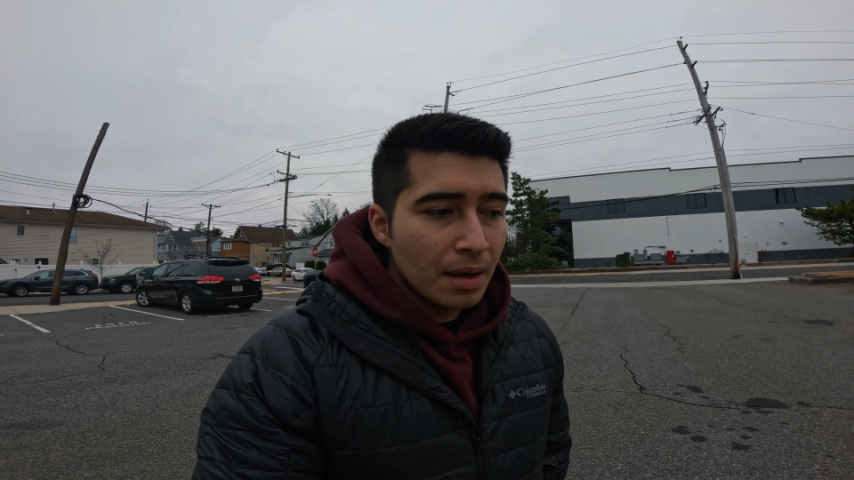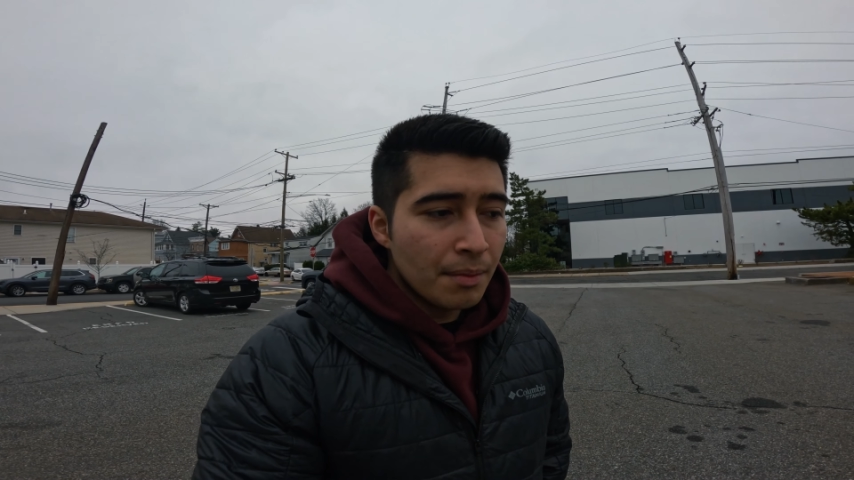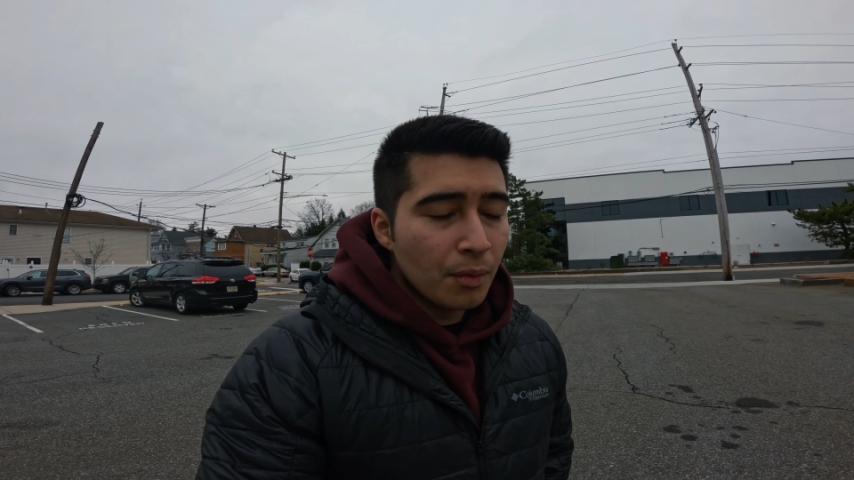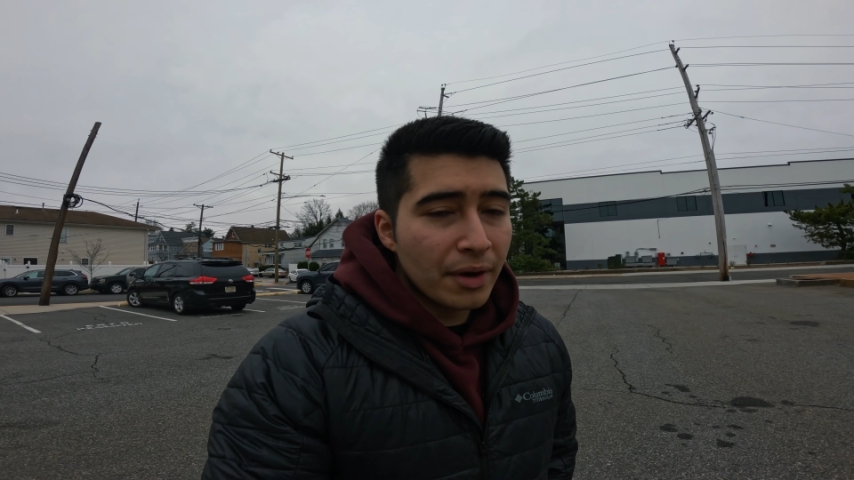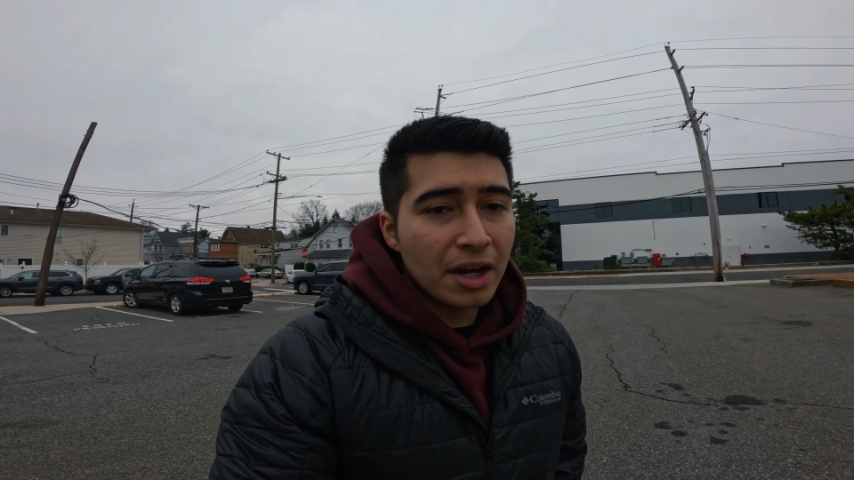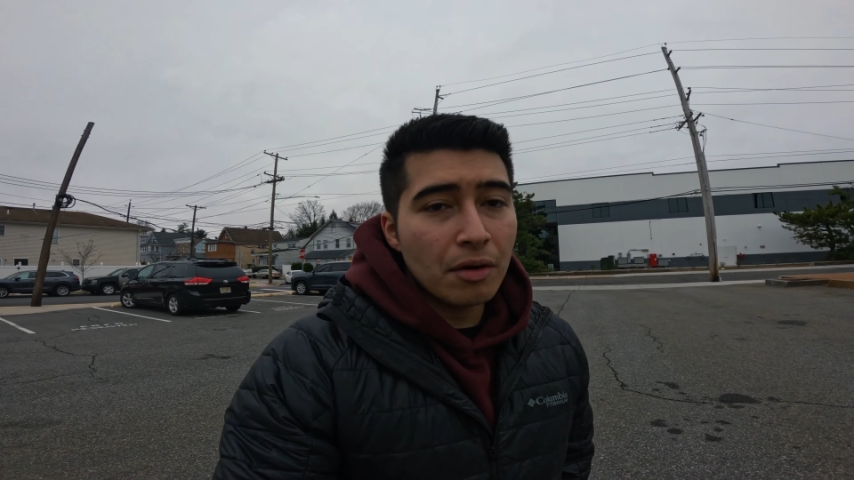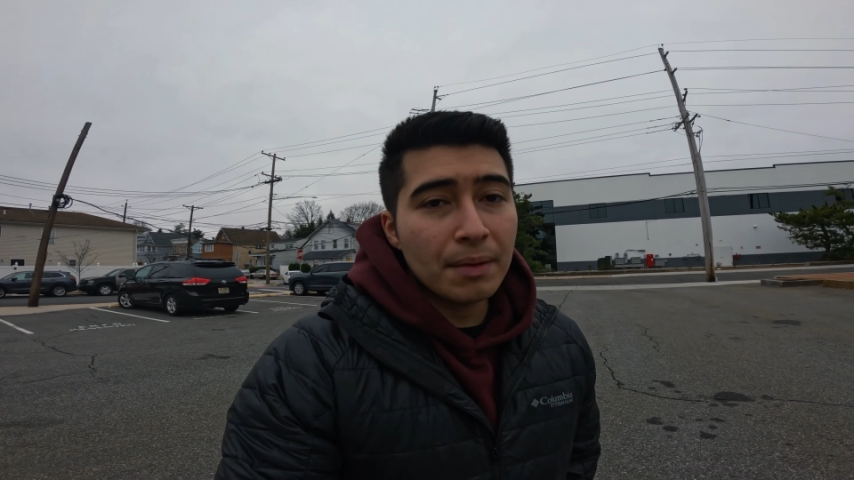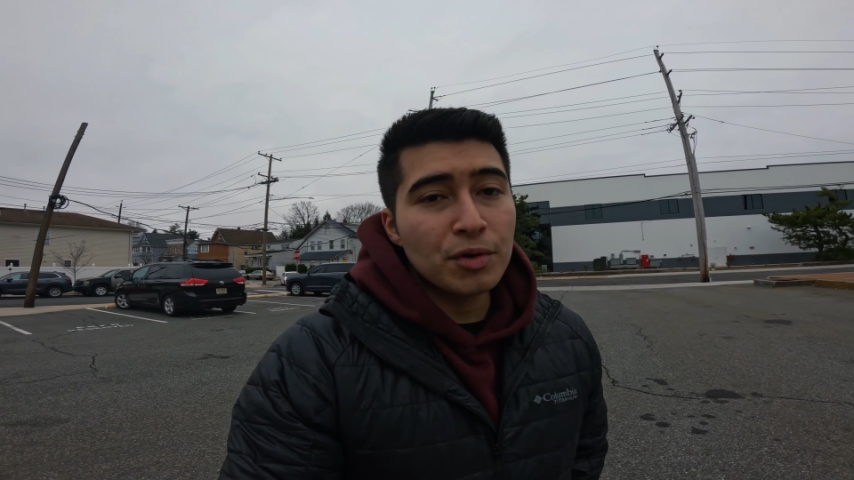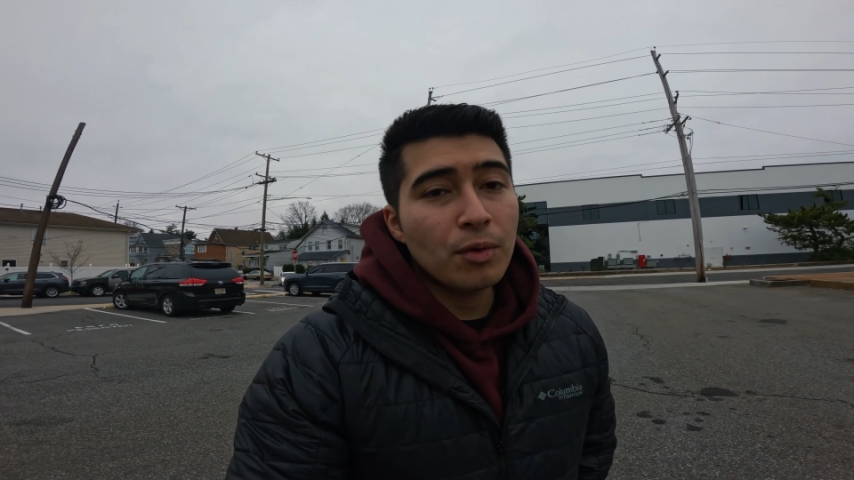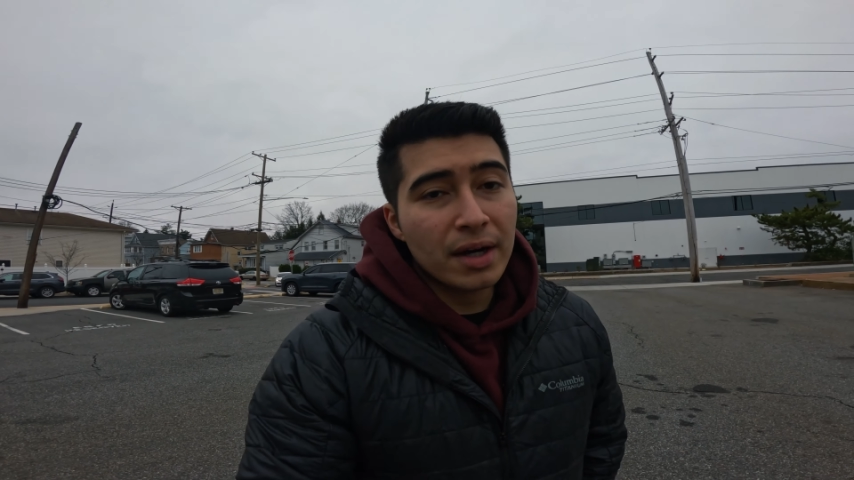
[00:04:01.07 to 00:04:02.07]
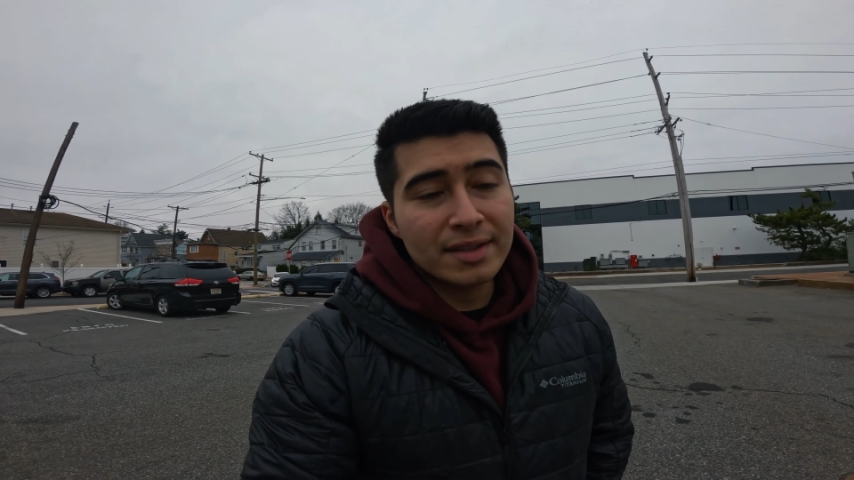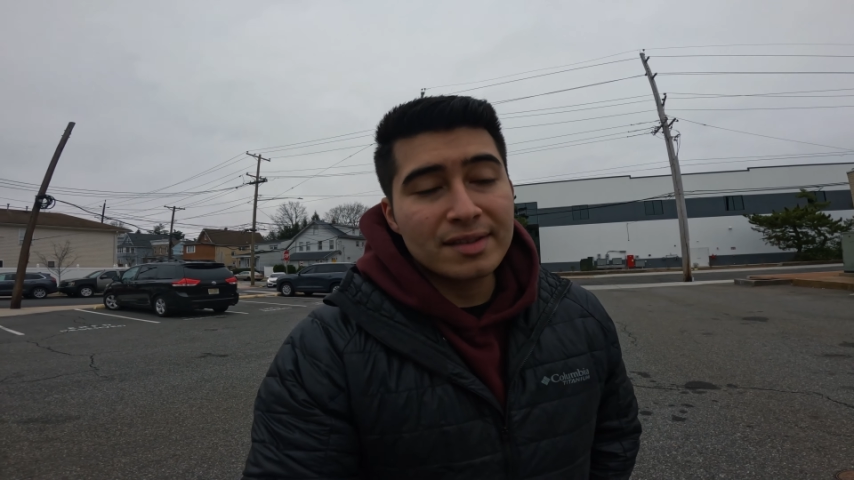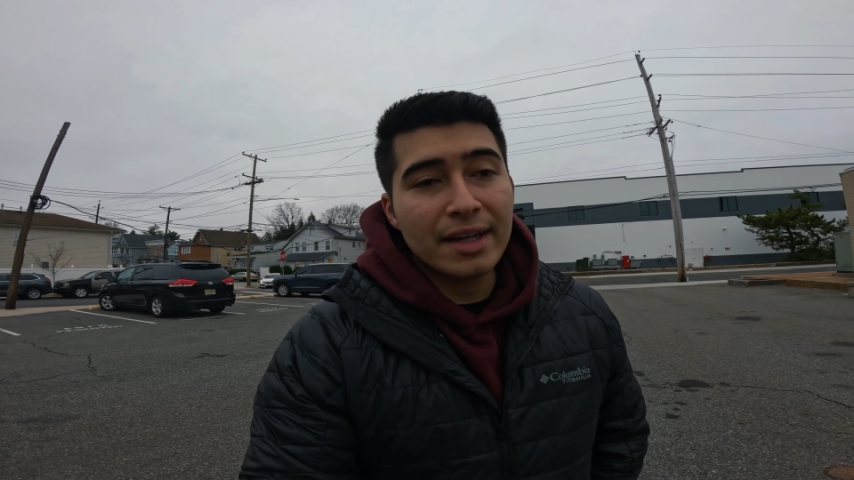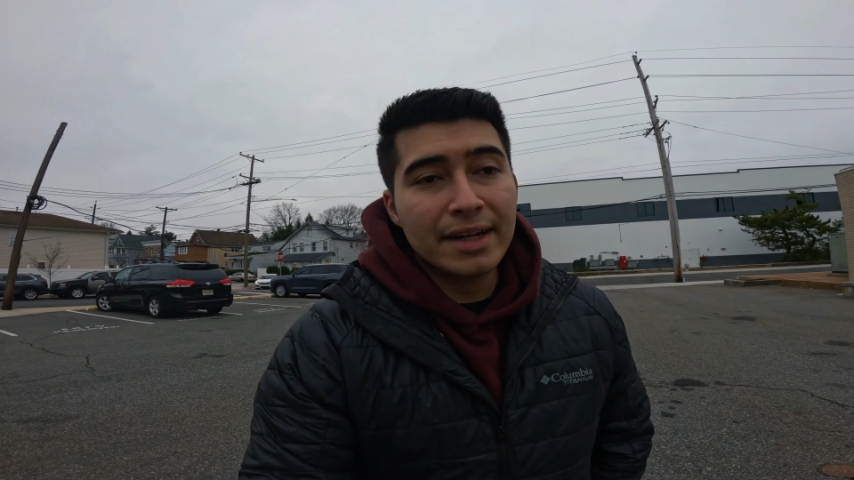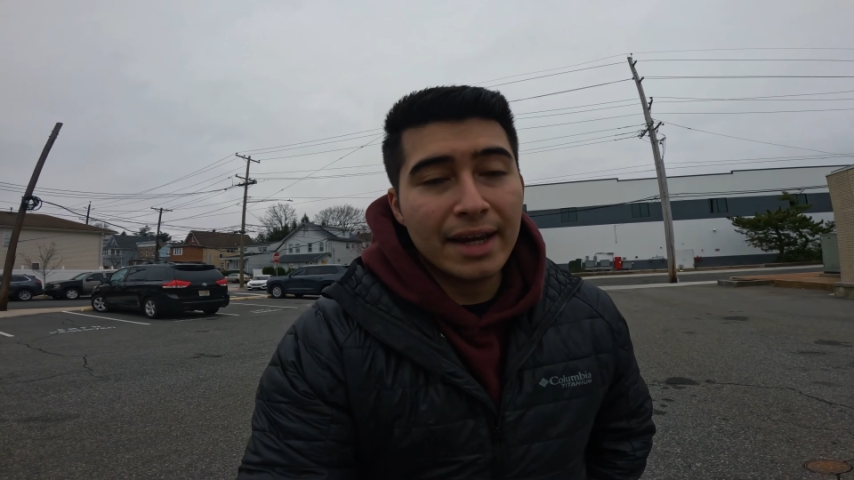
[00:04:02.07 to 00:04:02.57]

But when I go up to Watkins Glen